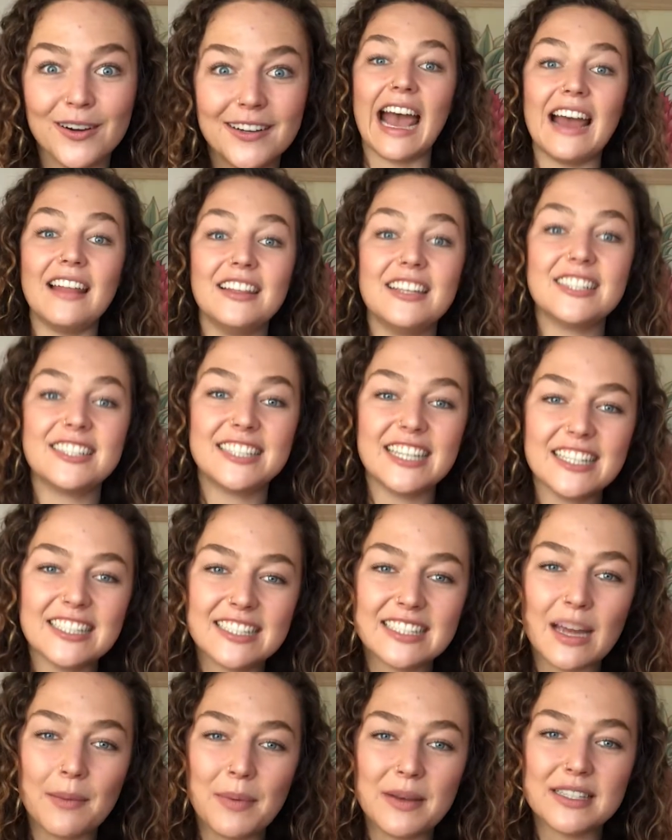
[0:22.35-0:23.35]
And the 6th
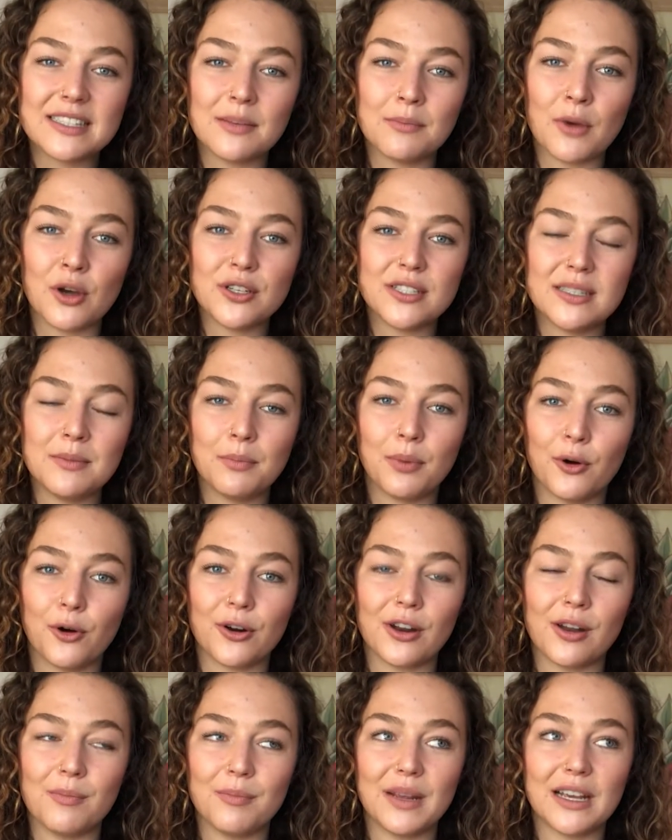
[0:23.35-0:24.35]
step is the most
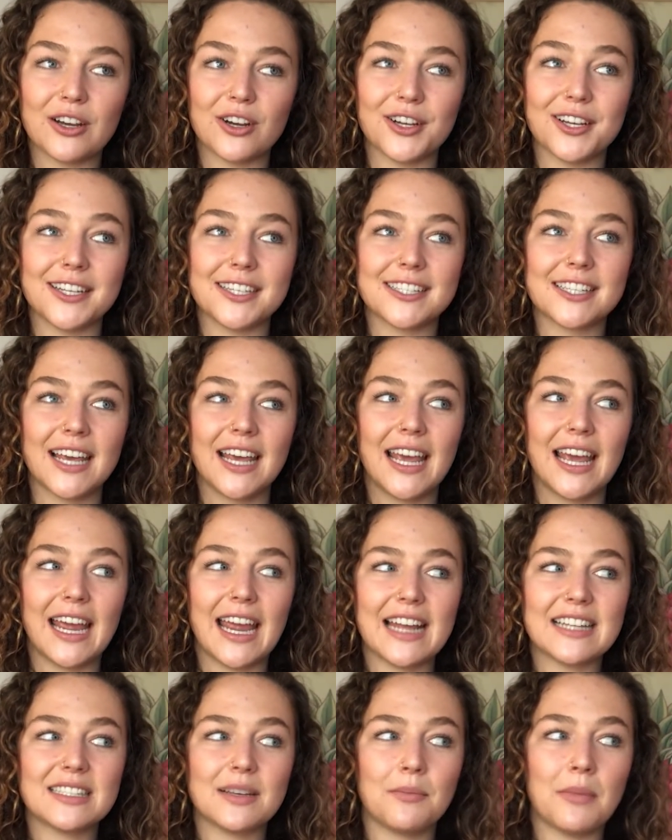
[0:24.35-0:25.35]
important because
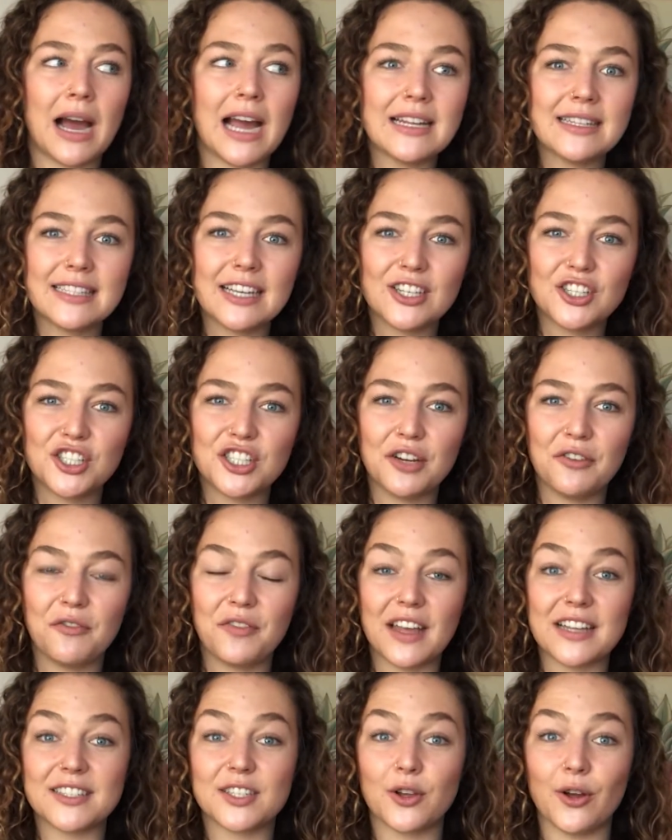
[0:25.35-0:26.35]
it's a mindset shift
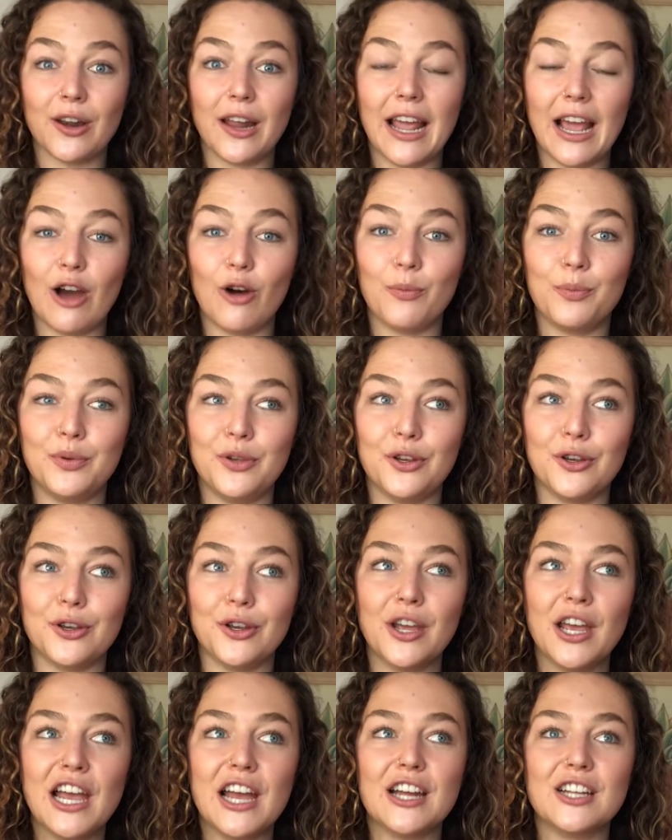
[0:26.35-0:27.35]
that's going to help
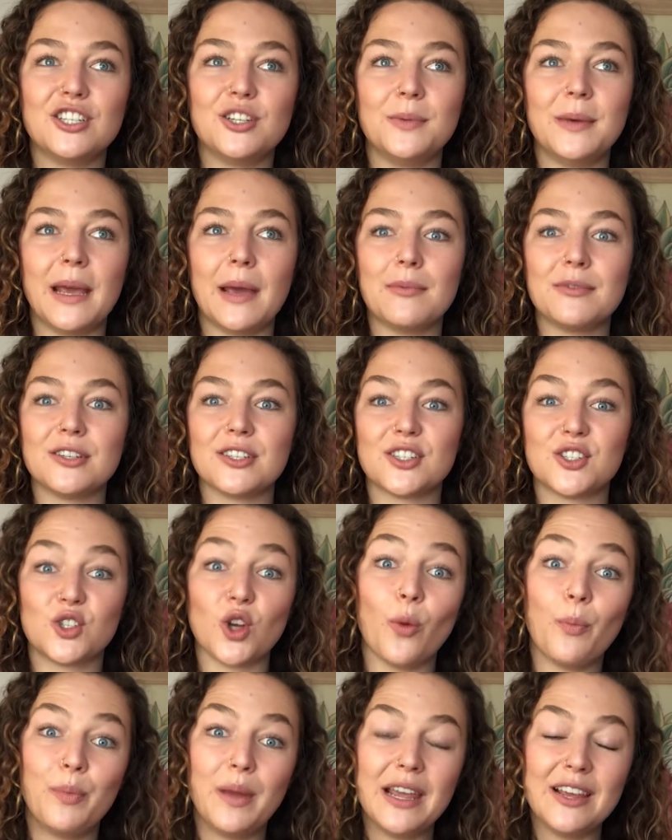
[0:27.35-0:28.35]
you to be able to
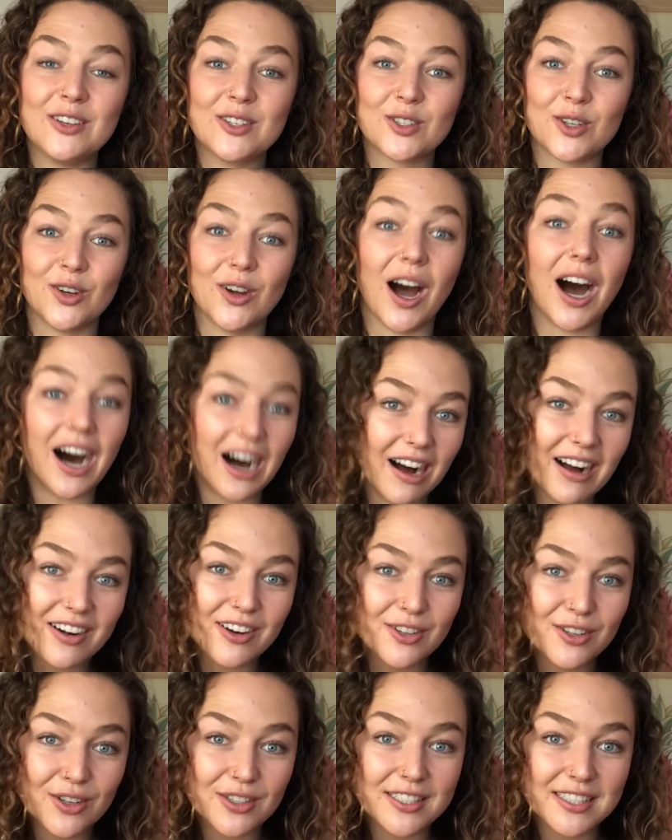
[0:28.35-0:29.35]
stop being so hard
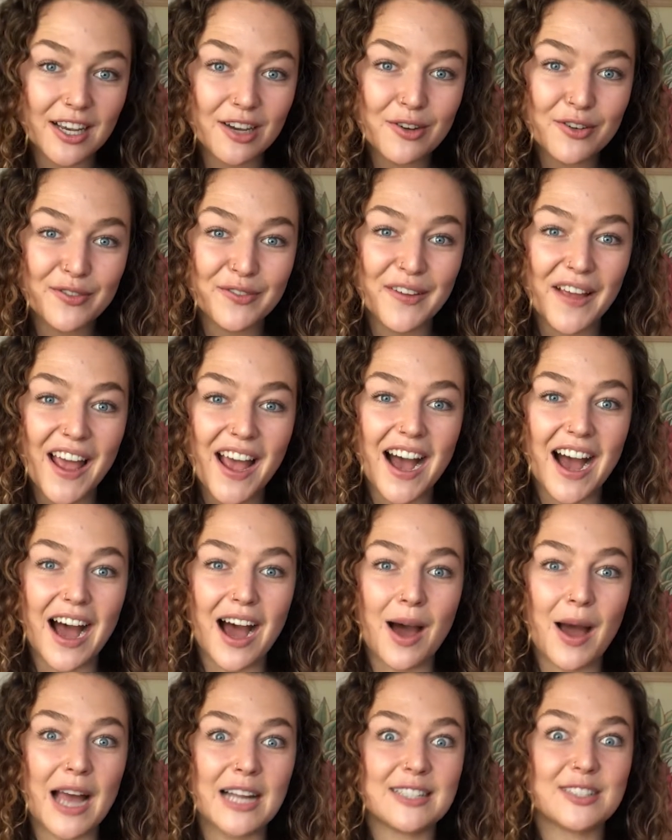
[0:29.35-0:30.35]
on yourself
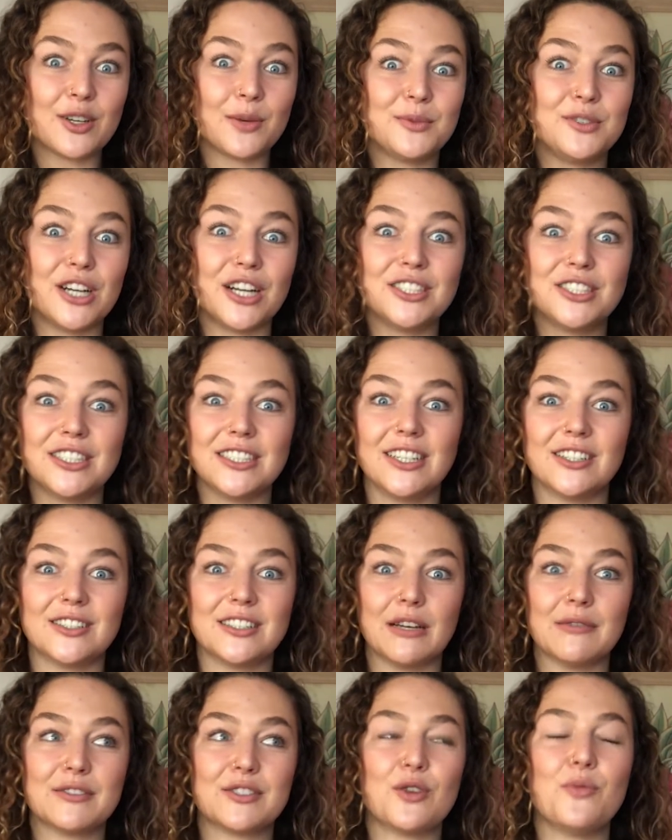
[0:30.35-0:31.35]
and stop judging
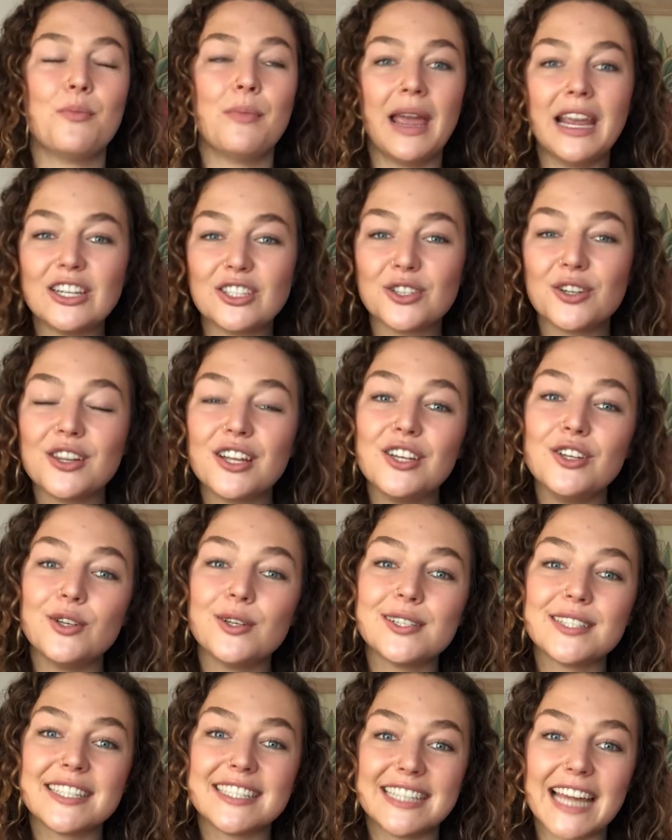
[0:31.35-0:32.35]
yourself. So make sure that
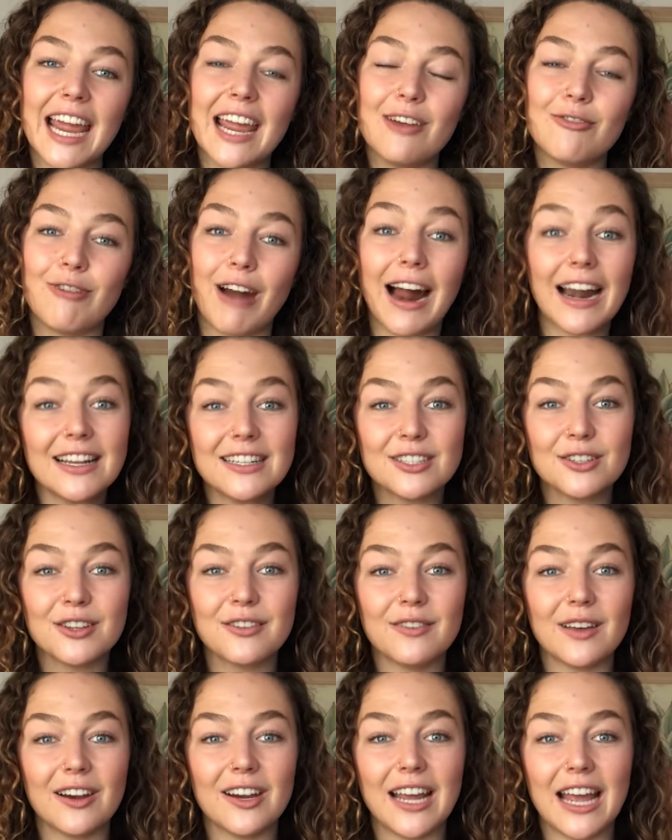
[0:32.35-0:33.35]
you stay right until
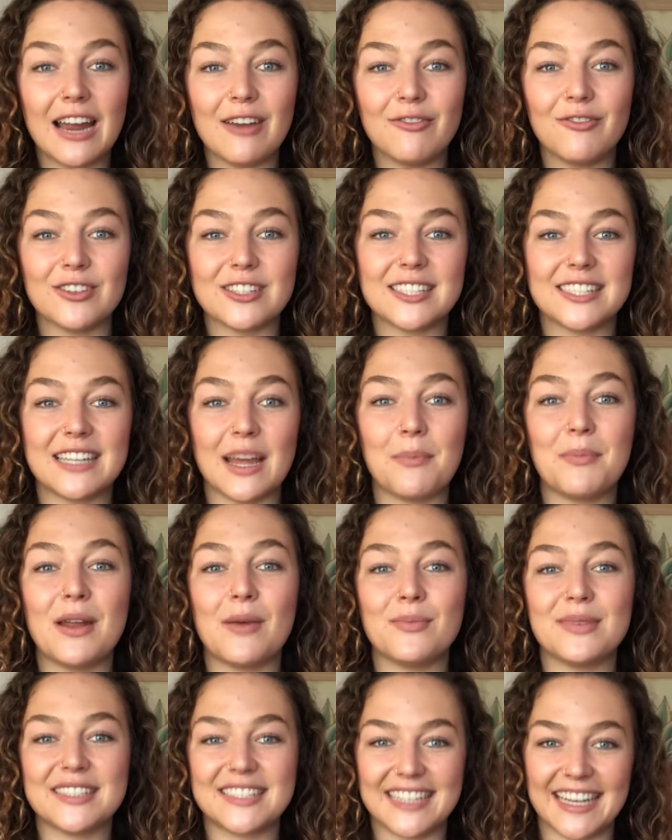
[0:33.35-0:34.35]
the very end for step
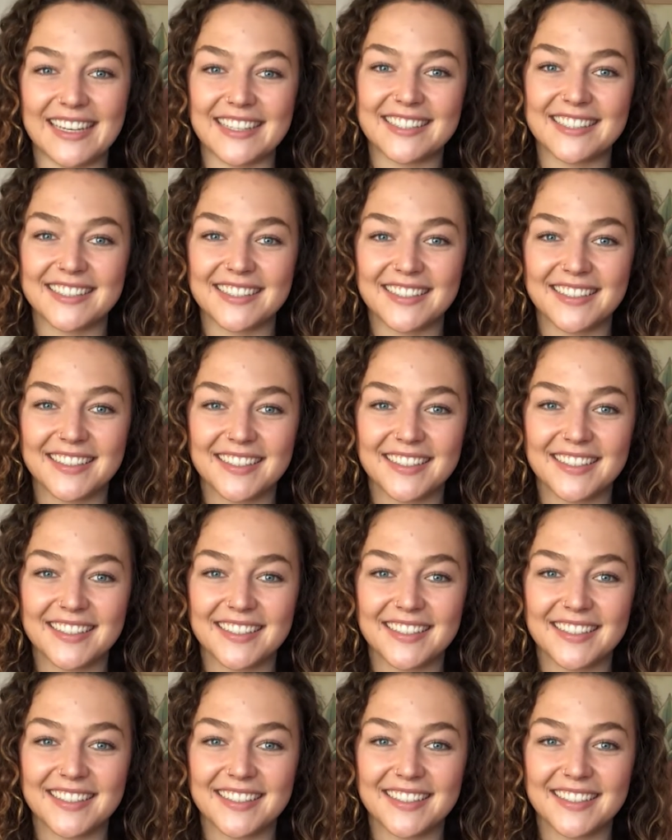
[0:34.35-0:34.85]
number 6.